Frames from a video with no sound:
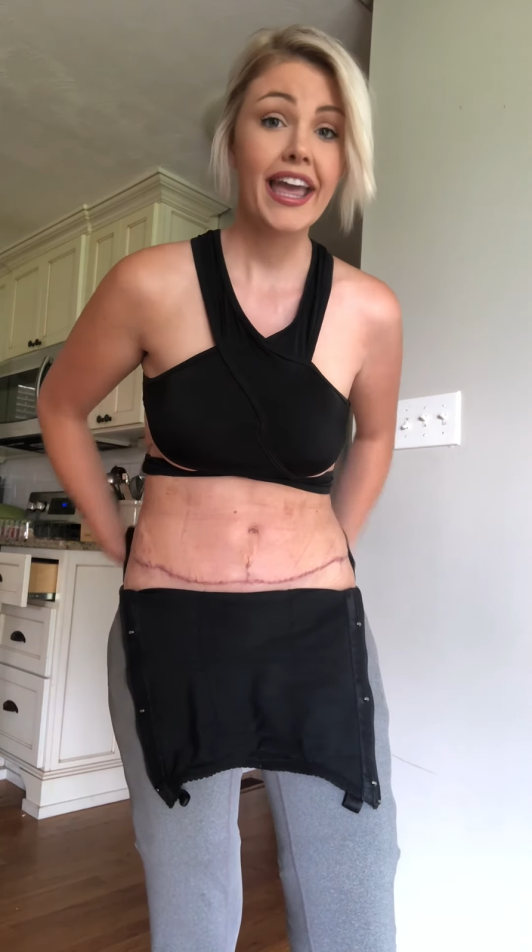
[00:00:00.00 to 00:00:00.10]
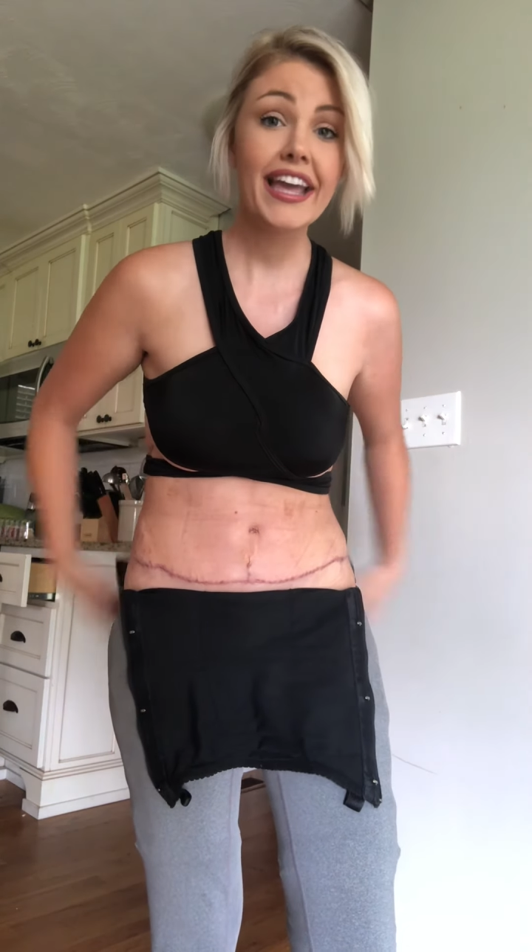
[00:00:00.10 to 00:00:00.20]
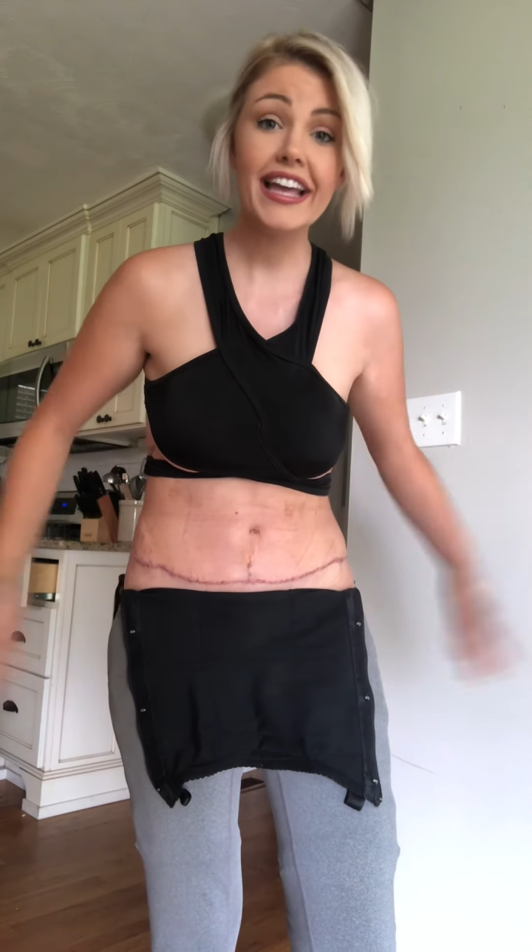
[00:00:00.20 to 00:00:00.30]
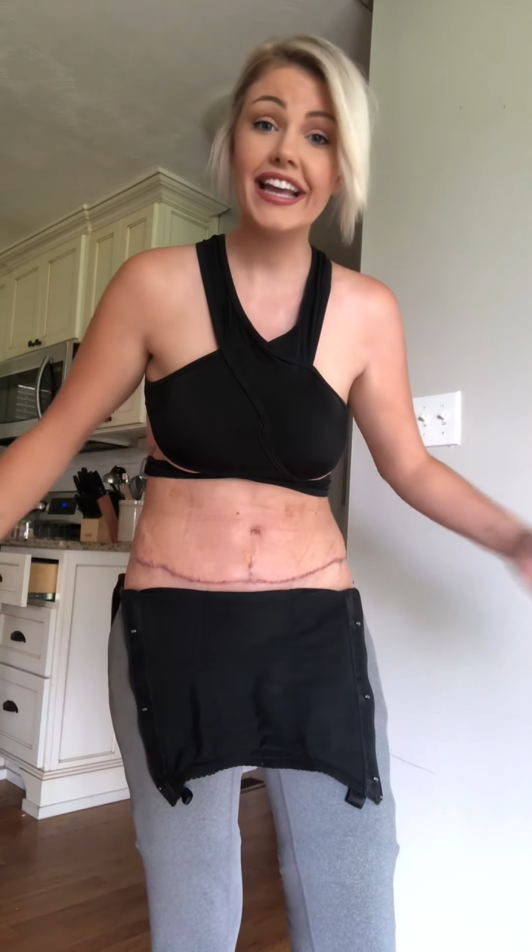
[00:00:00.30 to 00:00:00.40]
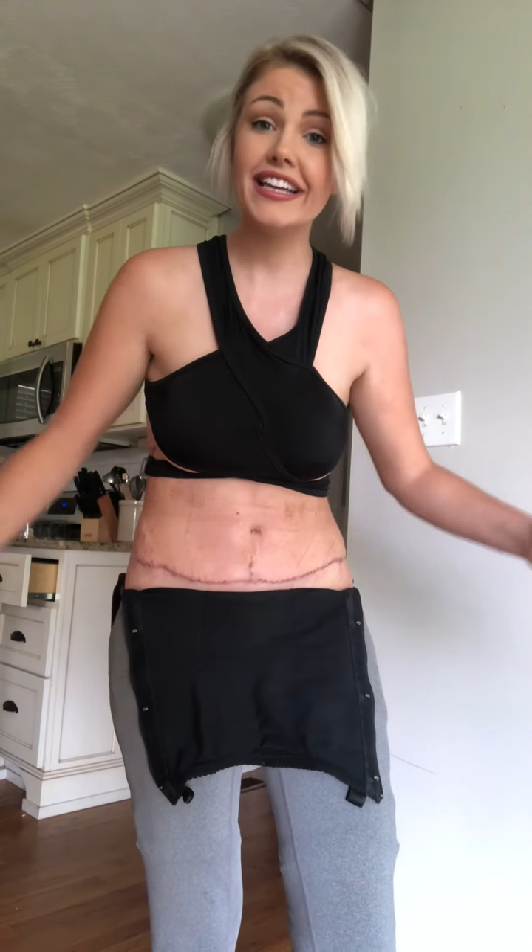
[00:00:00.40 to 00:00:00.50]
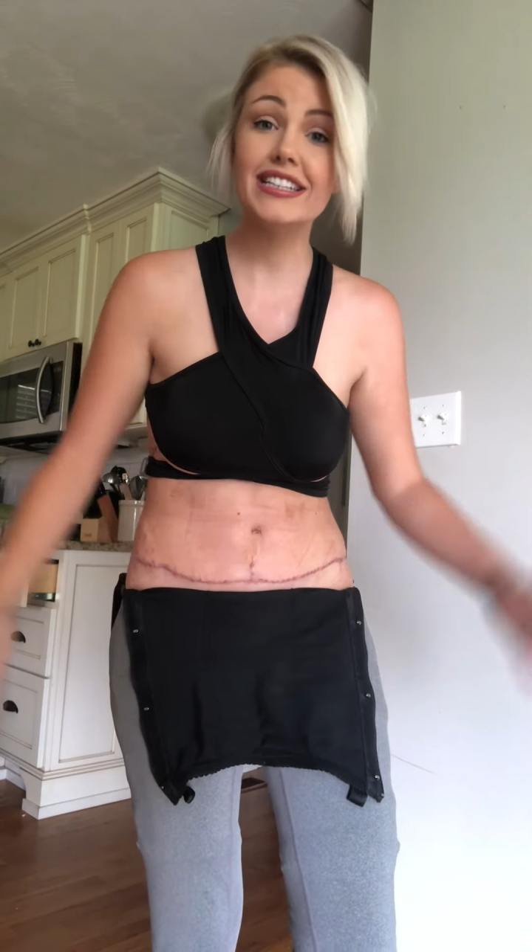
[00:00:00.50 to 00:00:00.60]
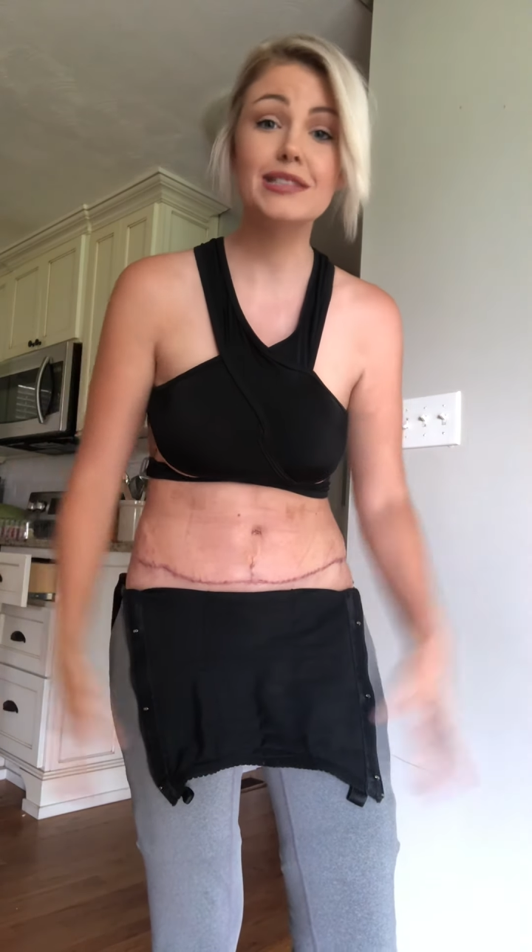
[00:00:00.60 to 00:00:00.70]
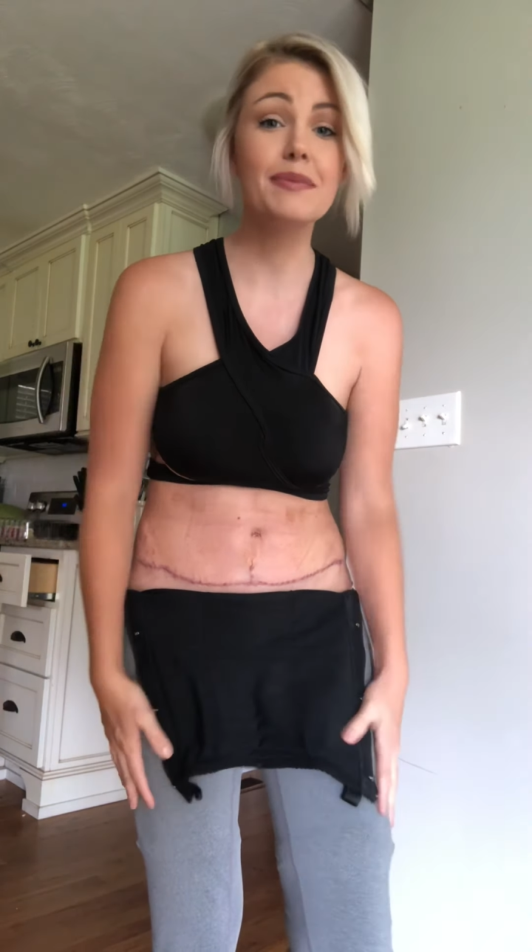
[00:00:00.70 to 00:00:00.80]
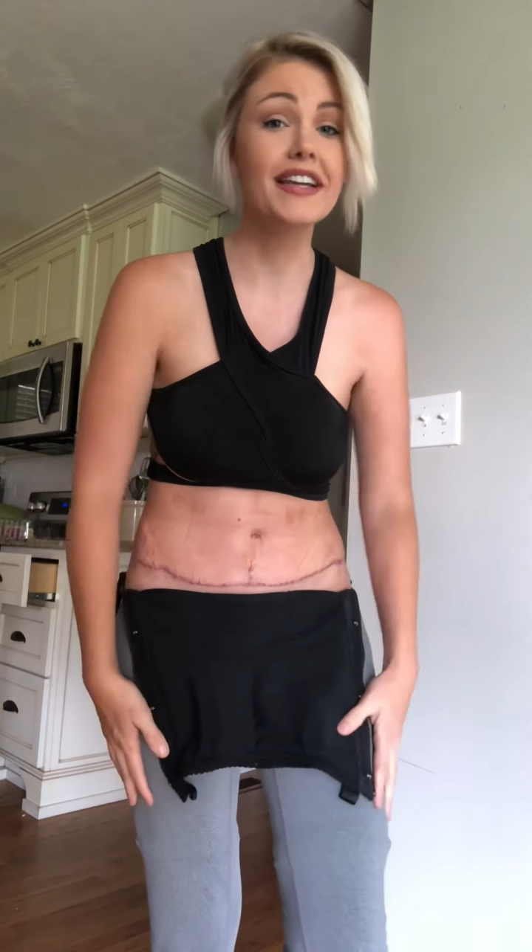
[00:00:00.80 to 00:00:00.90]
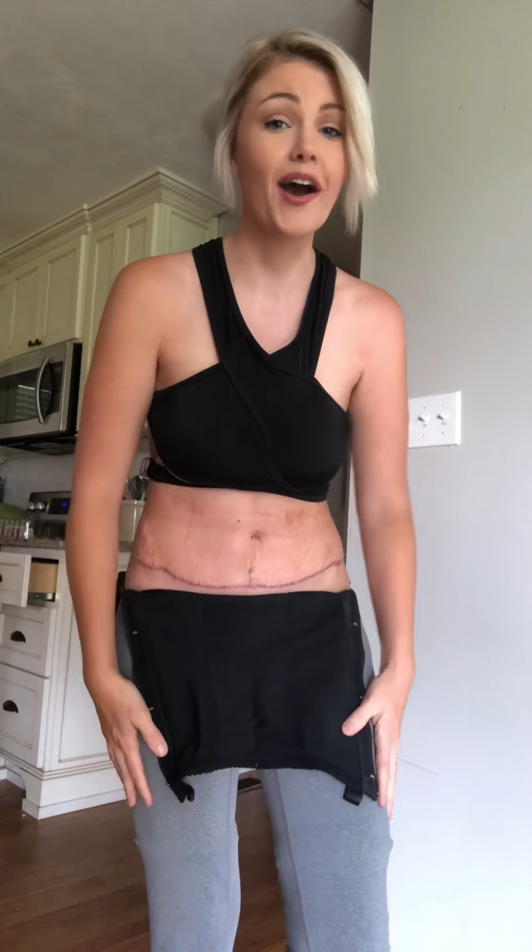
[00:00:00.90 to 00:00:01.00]
it, it,
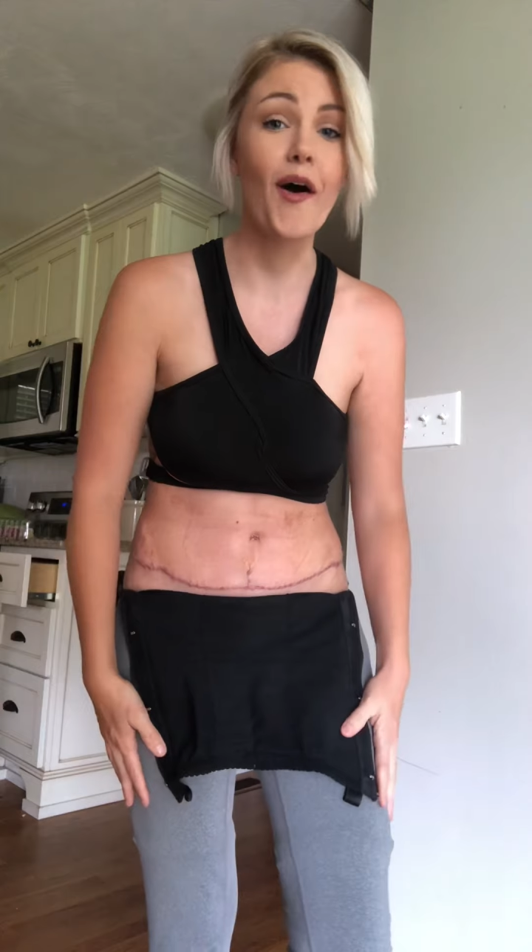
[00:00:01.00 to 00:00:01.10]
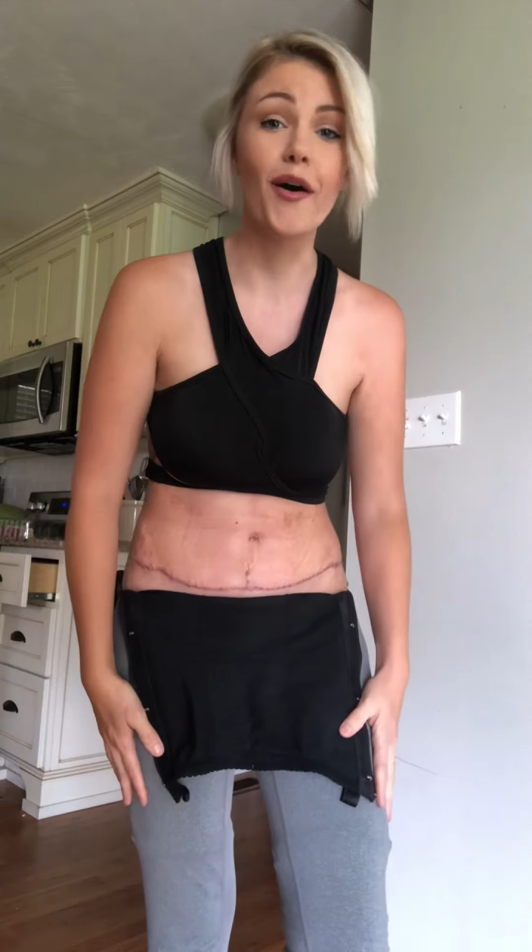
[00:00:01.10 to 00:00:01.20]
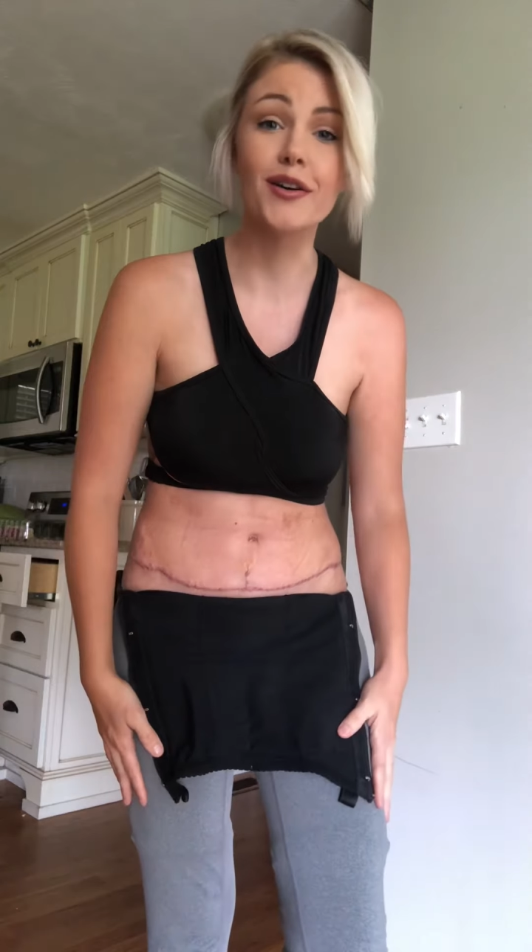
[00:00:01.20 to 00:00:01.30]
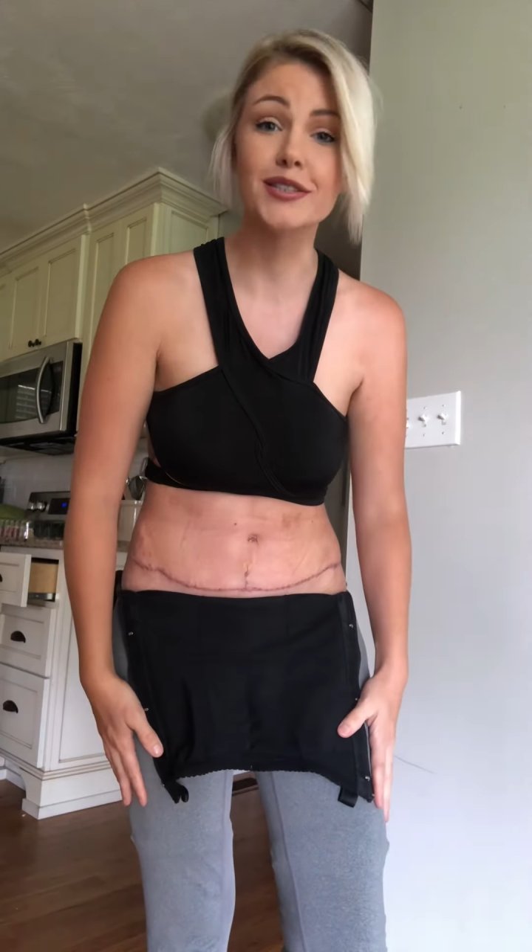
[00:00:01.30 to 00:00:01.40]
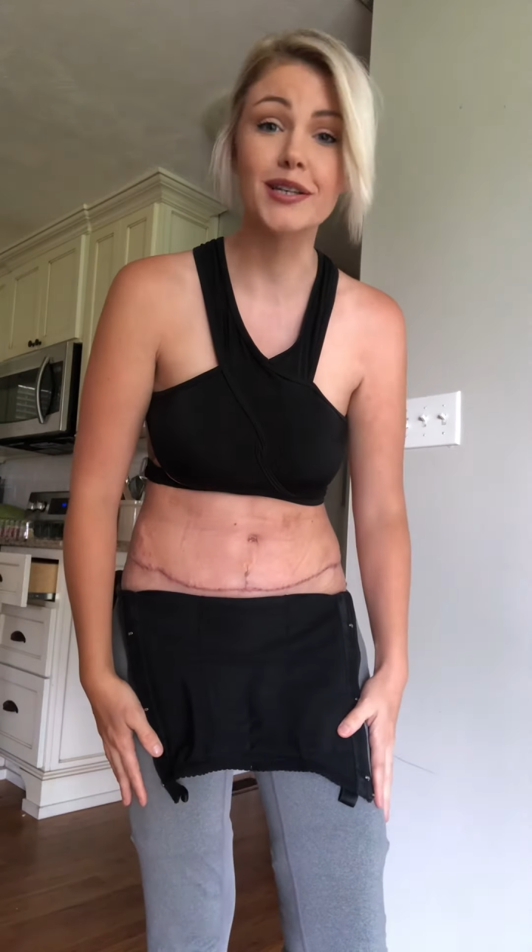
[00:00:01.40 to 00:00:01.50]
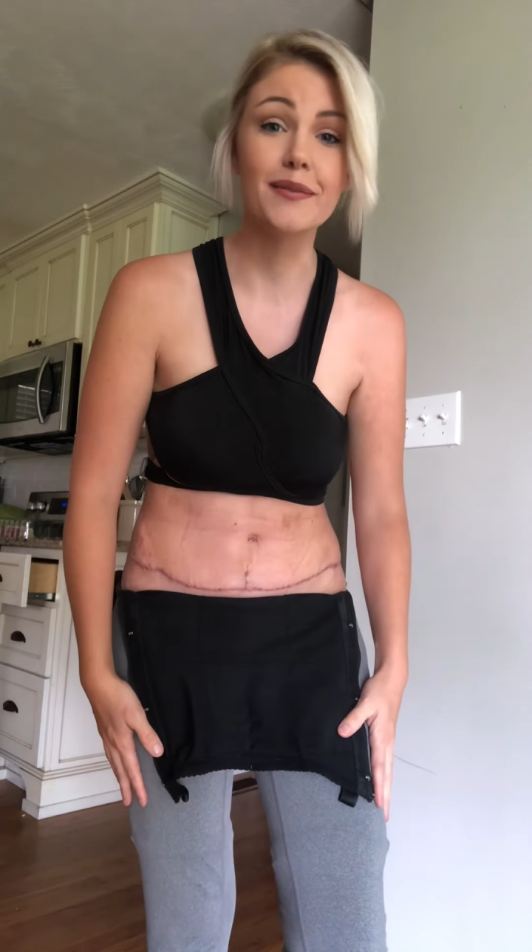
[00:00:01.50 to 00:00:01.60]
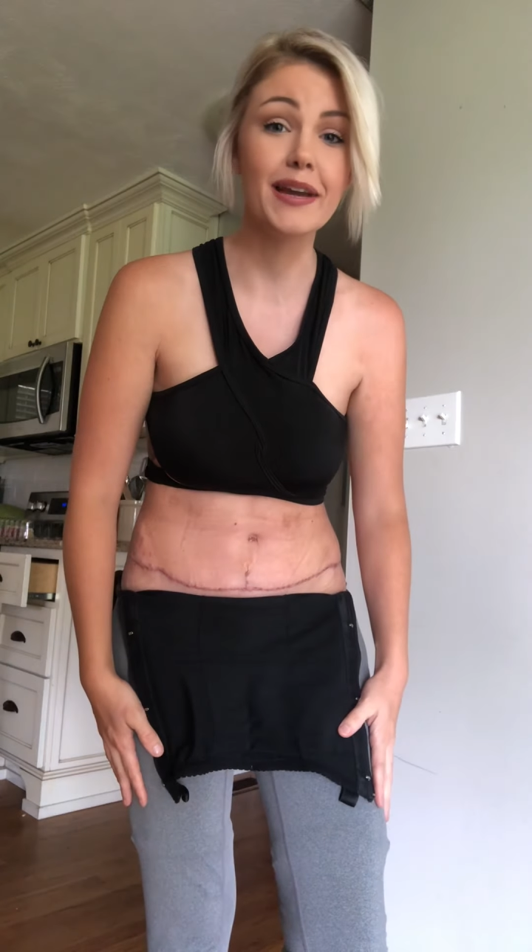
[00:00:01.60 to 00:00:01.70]
has been awesome.